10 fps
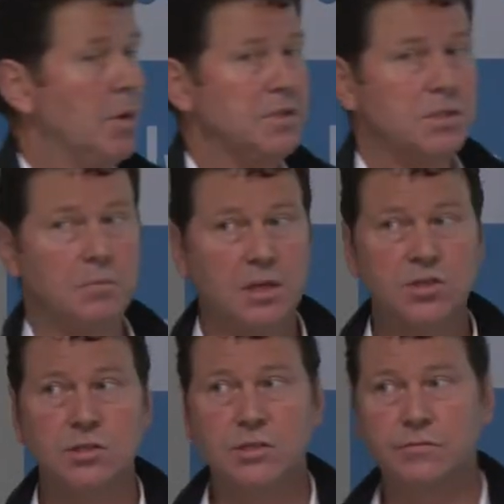might be
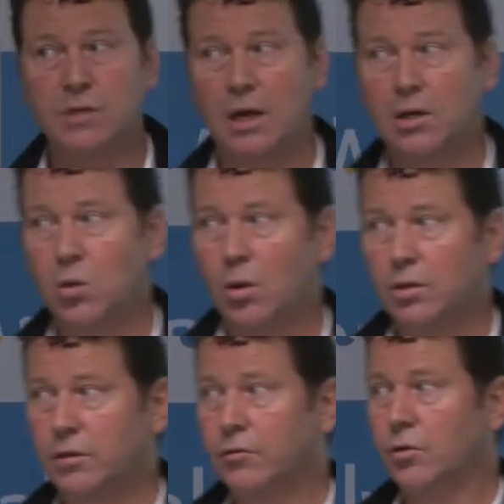dimensions of data
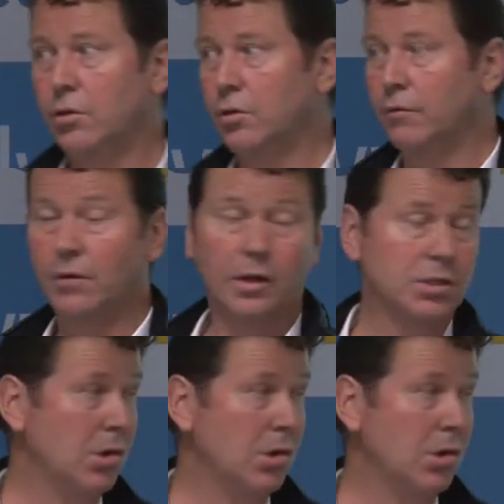quality you've heard of, like